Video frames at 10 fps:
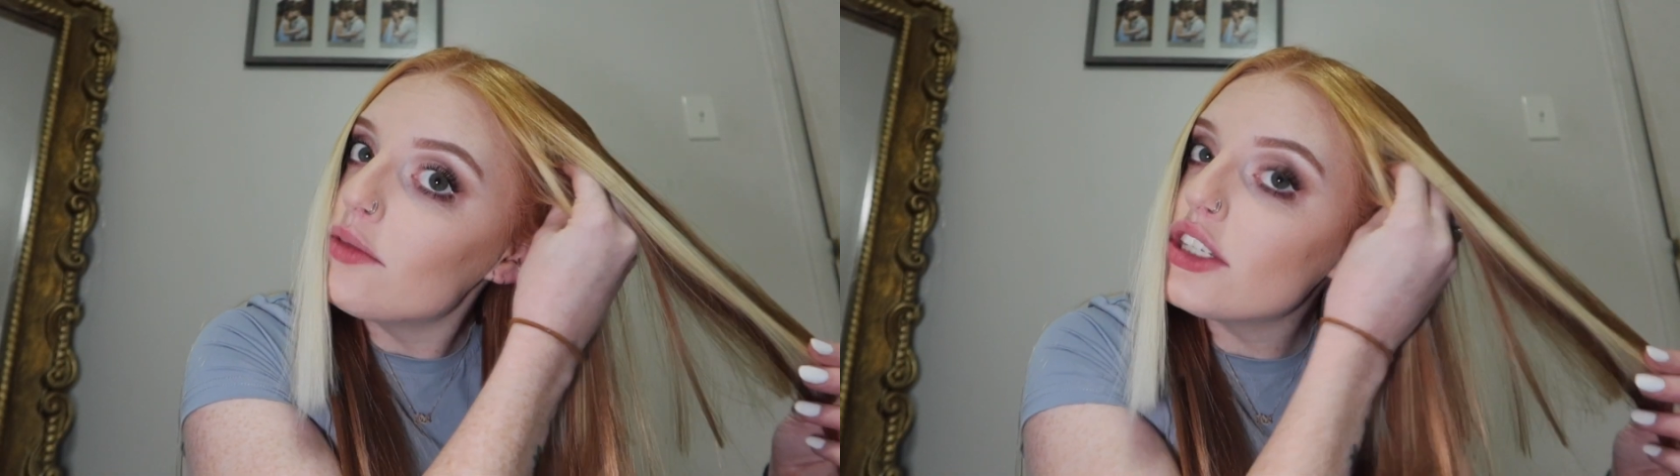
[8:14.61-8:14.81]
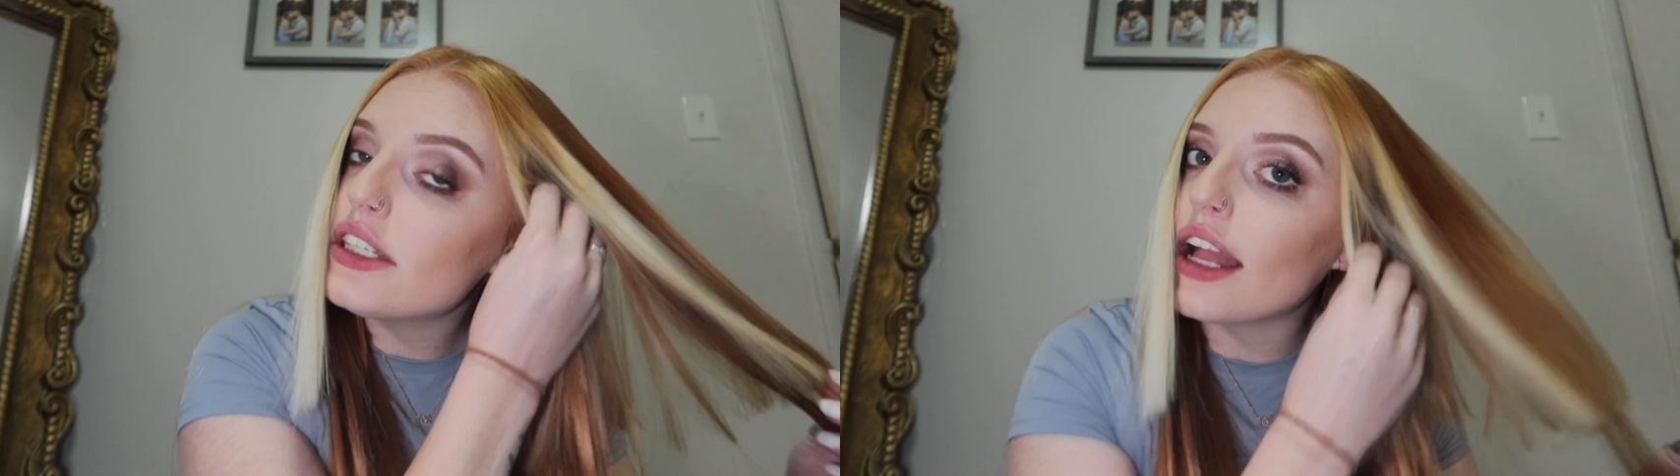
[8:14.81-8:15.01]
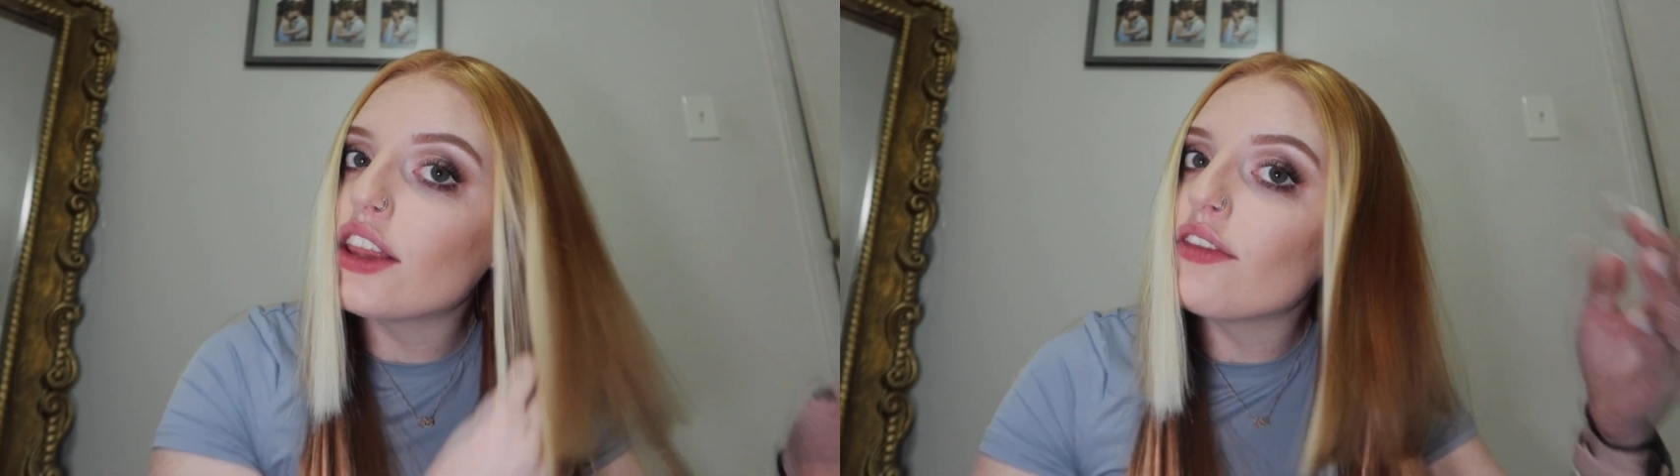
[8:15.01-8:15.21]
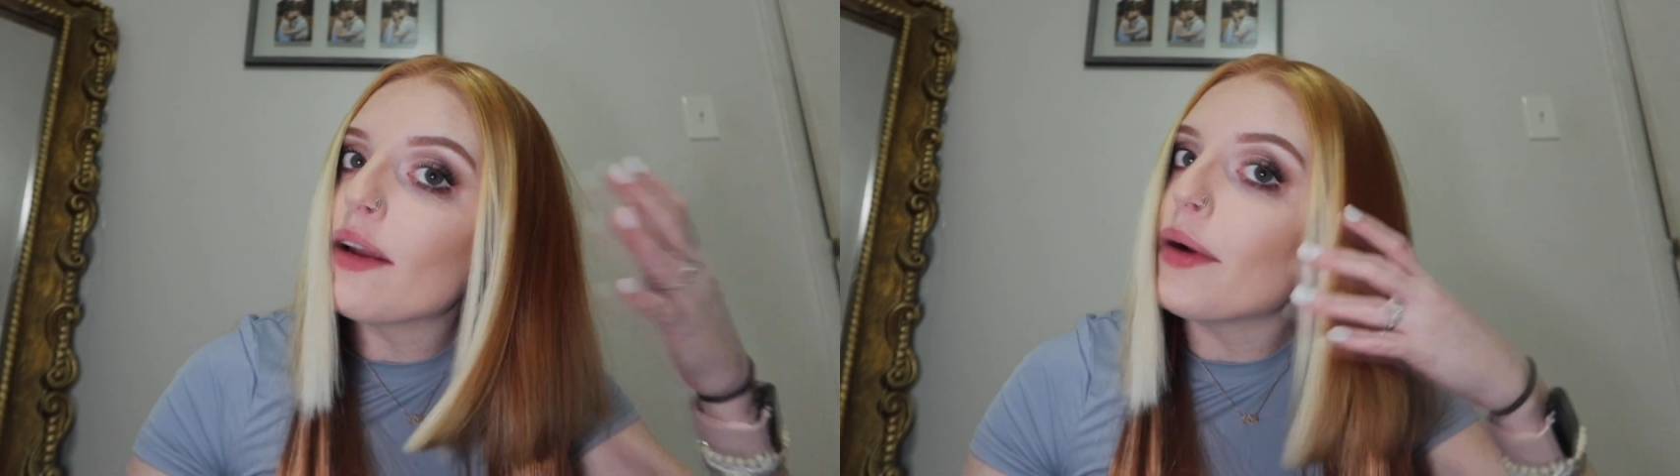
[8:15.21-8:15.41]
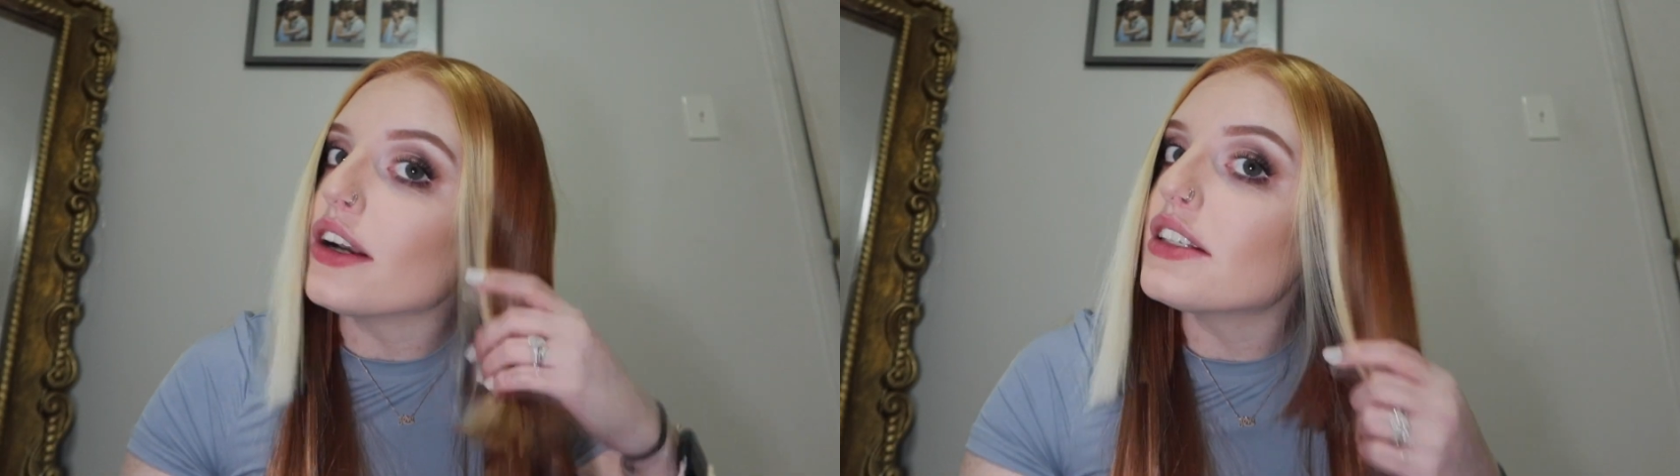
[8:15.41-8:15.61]
just not the
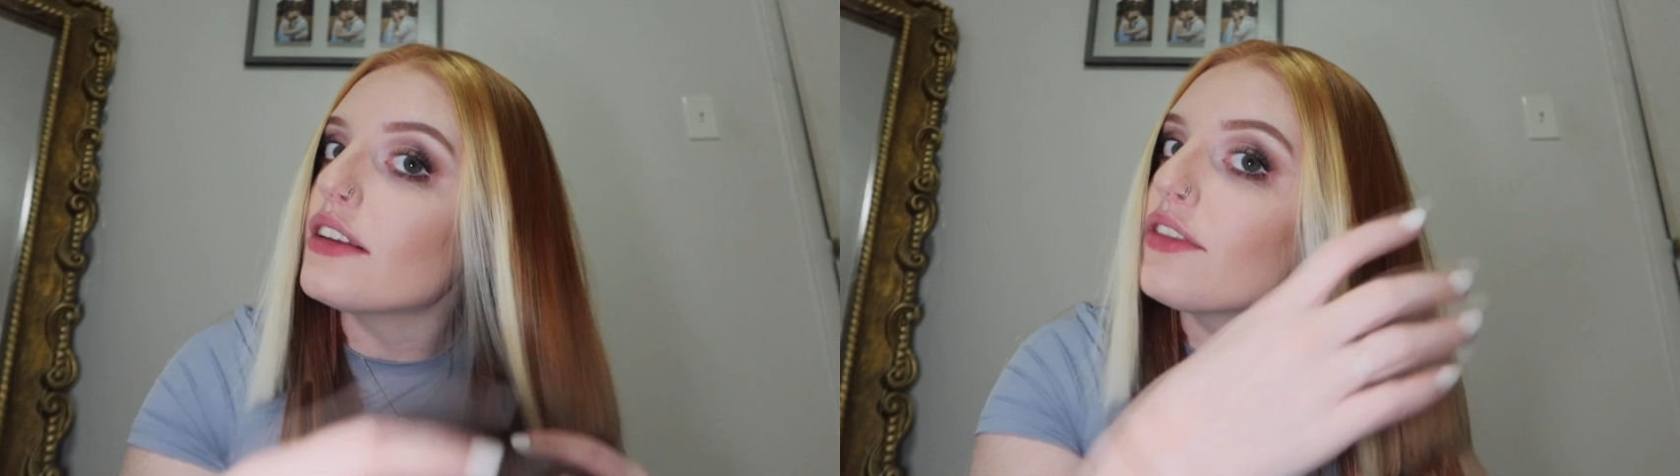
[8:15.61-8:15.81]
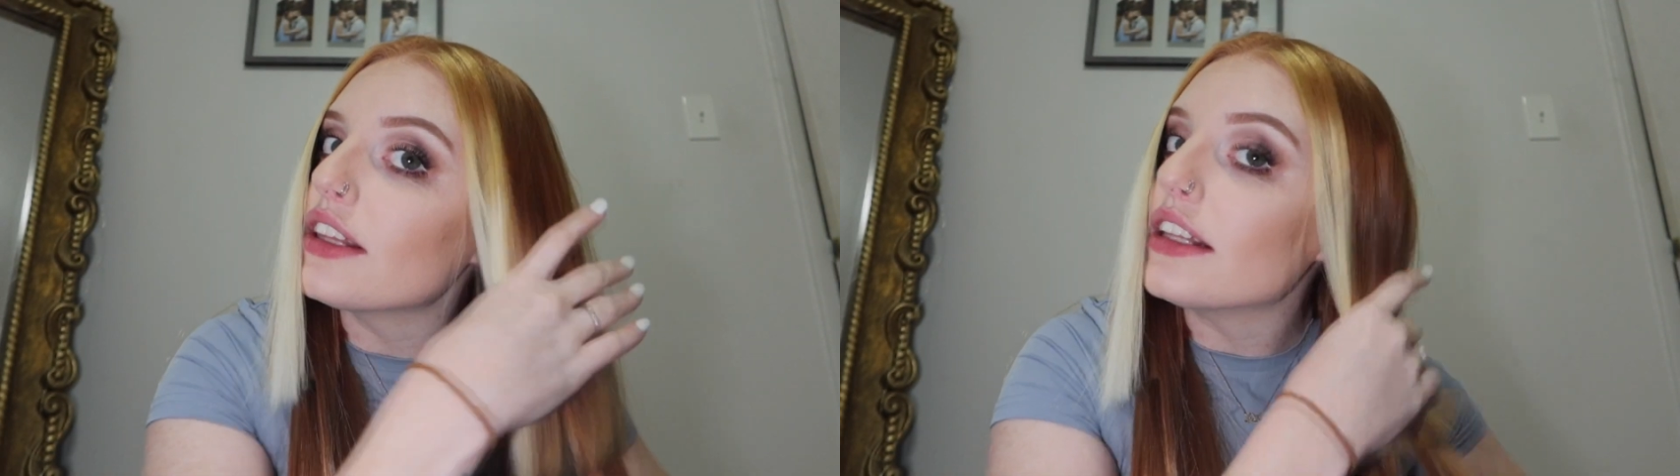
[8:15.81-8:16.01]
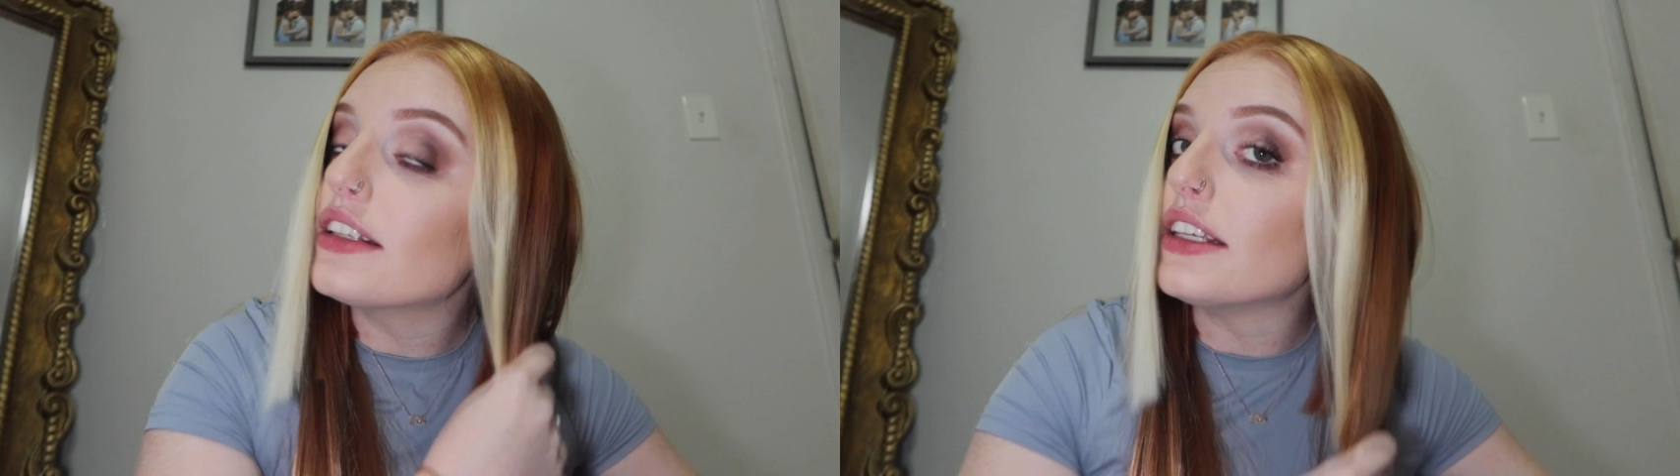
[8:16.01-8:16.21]
right person for the,